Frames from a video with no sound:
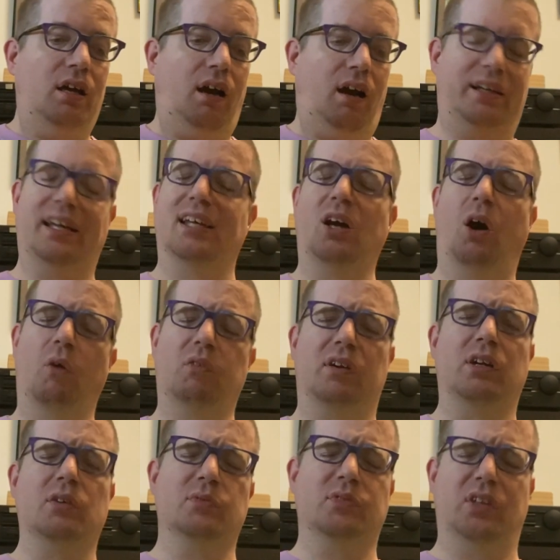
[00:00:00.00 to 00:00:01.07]
are getting
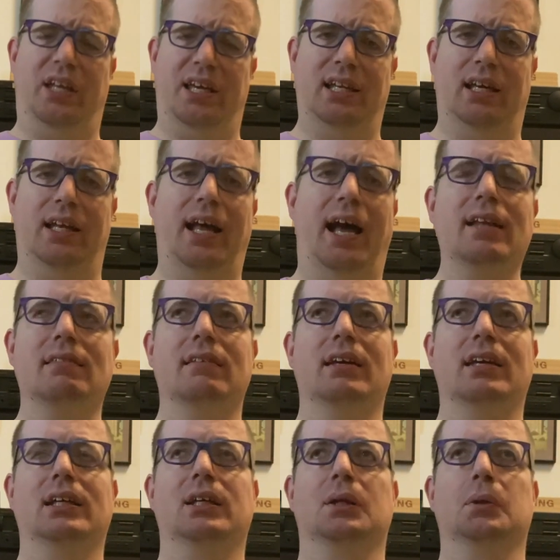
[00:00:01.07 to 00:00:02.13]
overinflated. I
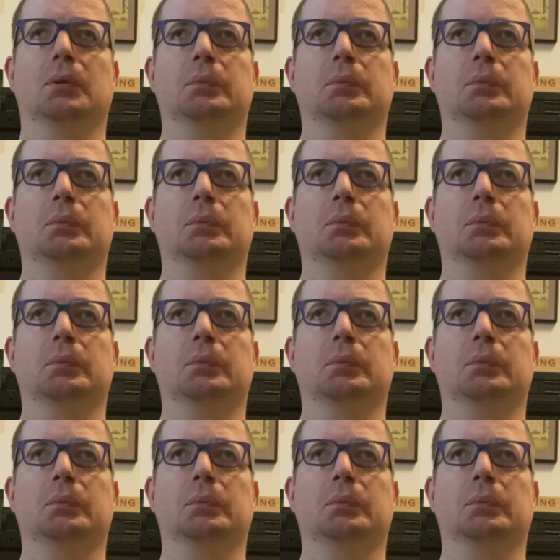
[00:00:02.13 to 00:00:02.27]
think